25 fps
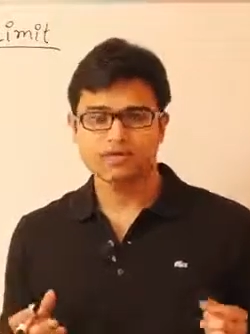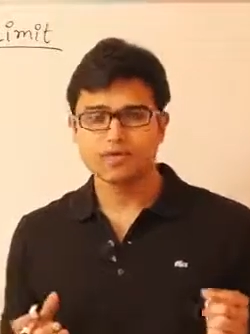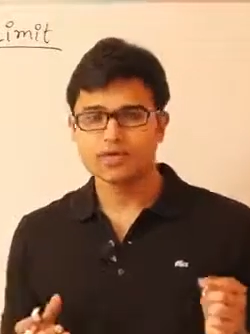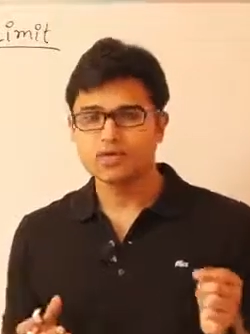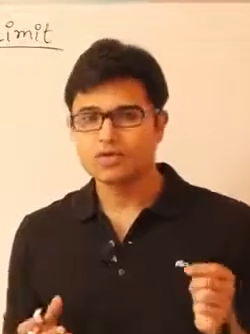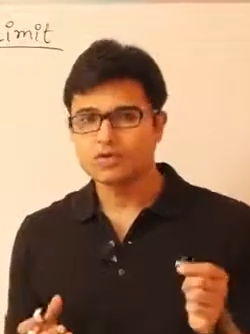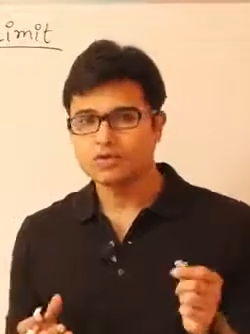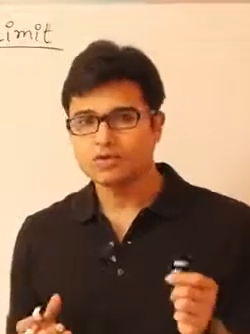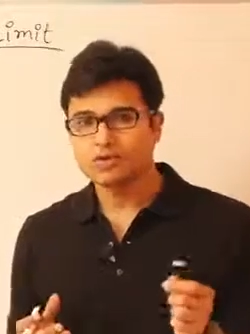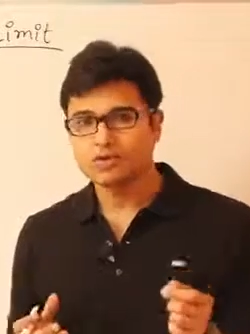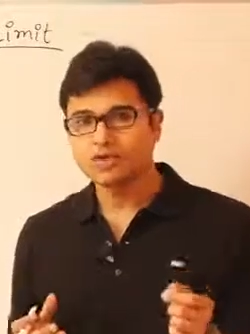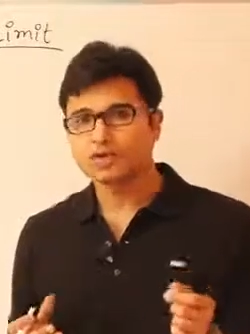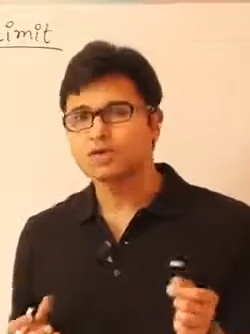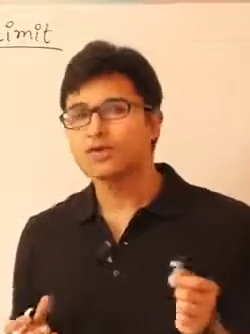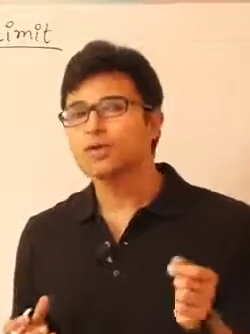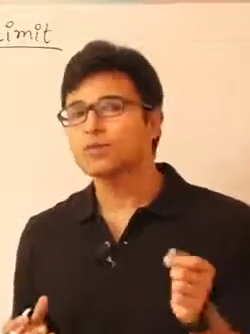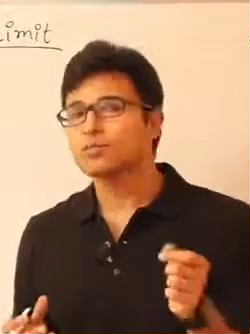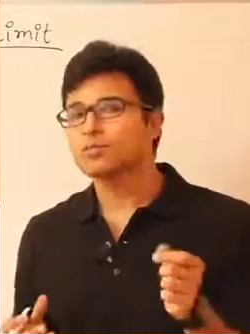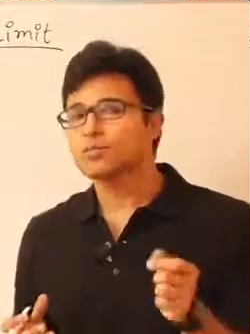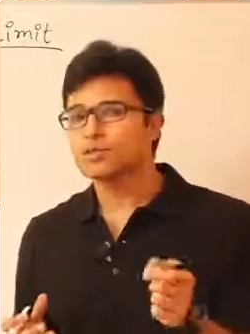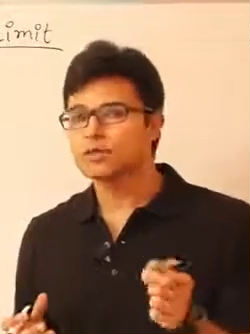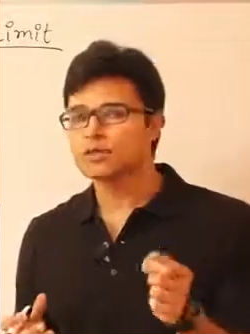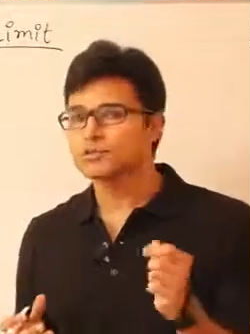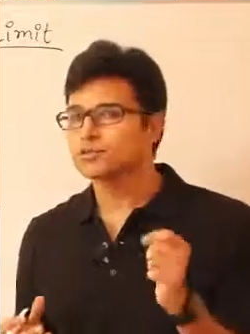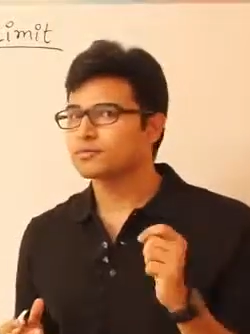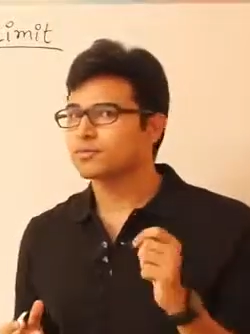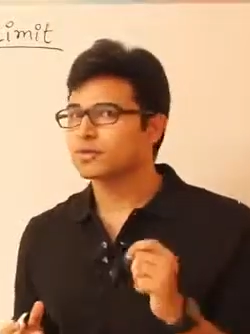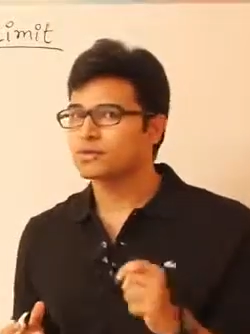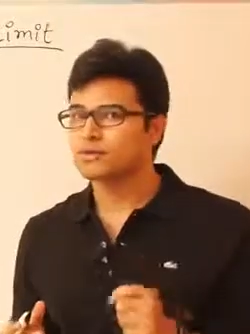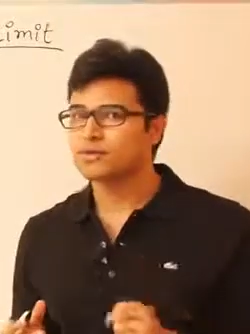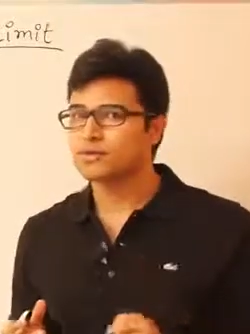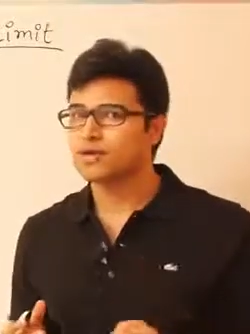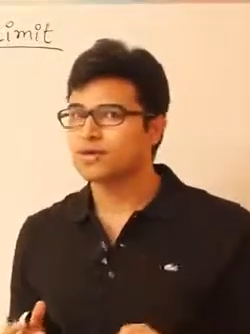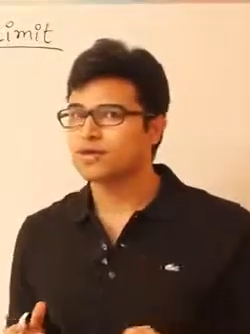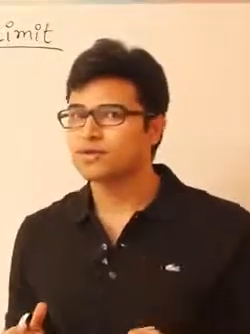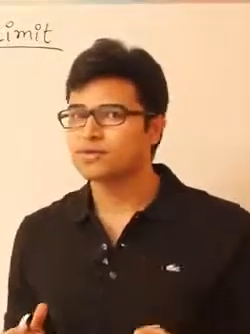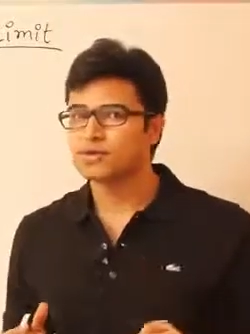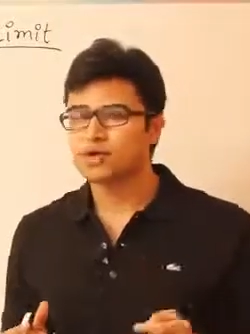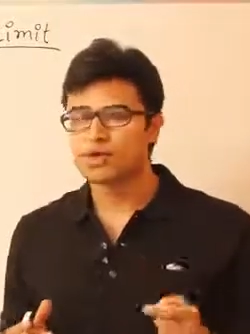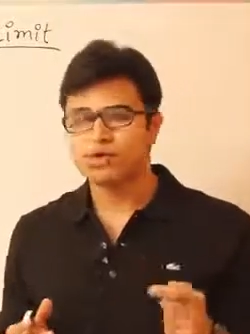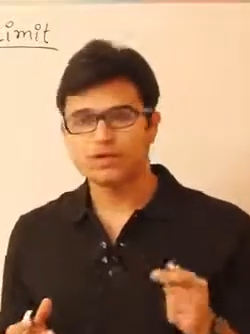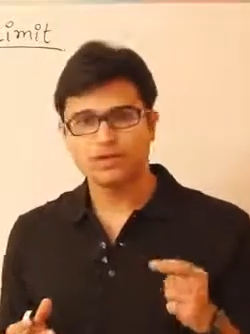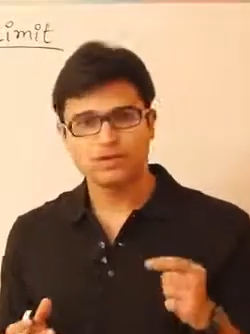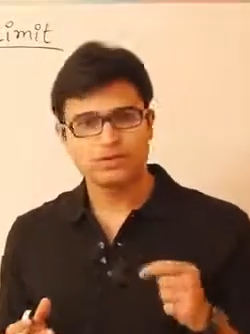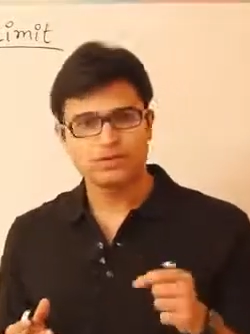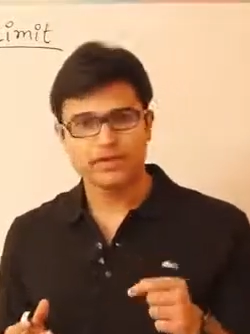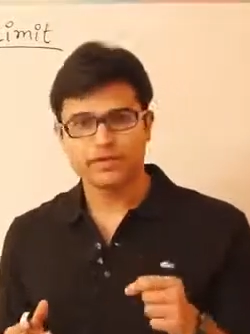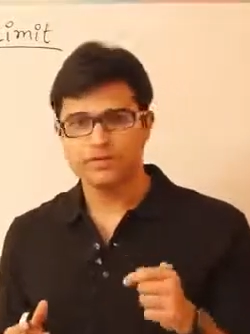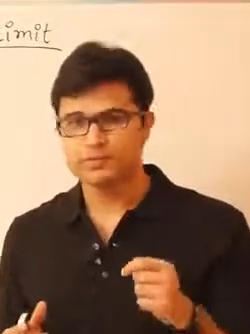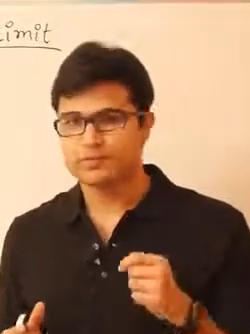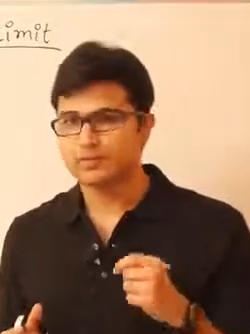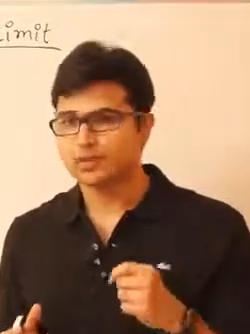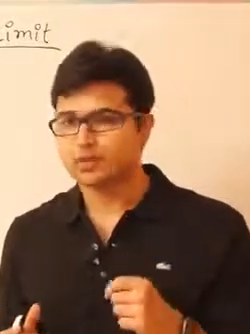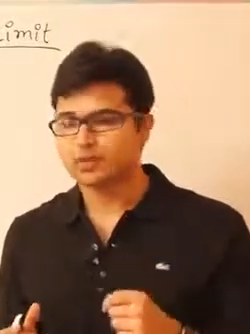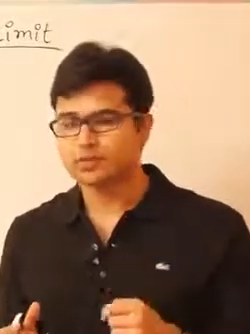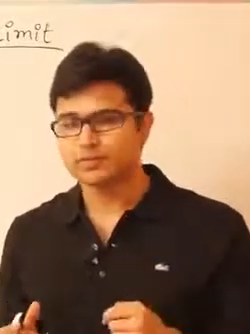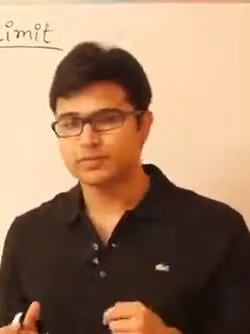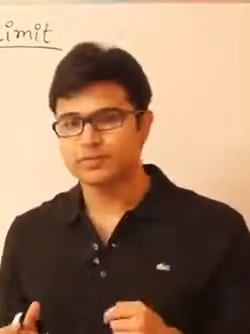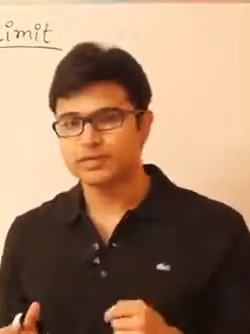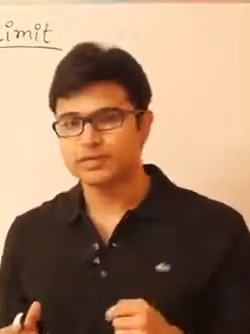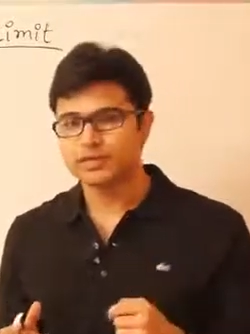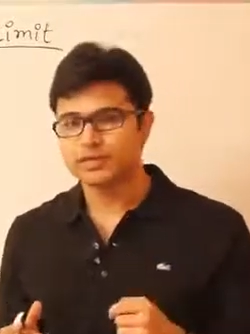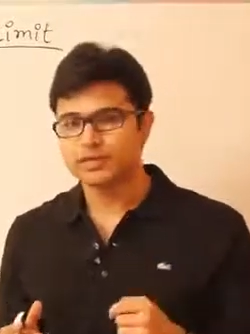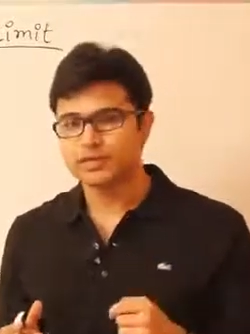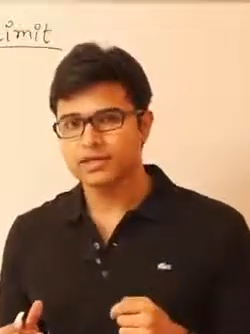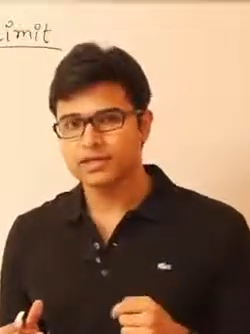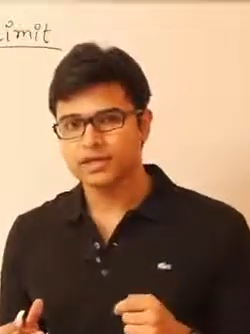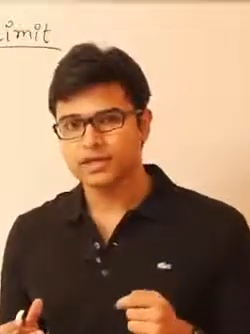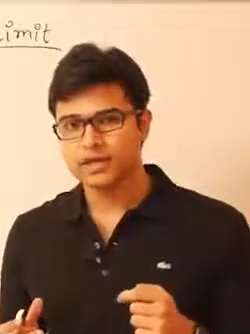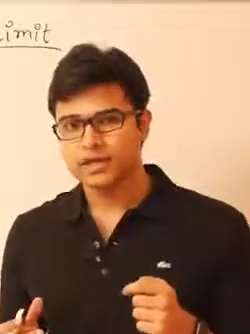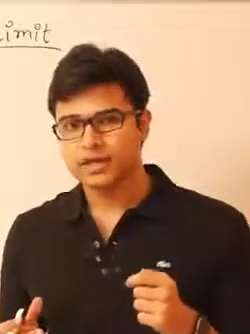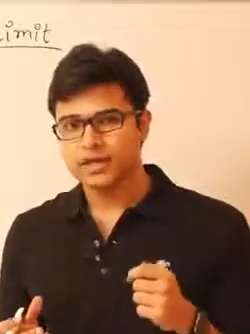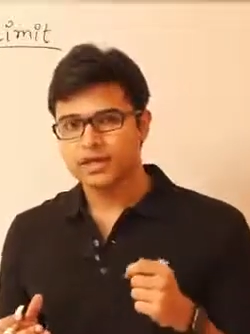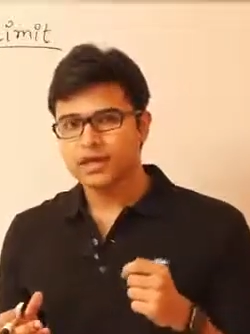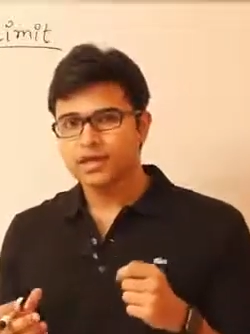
we go for the approximate value. How do we approximate it?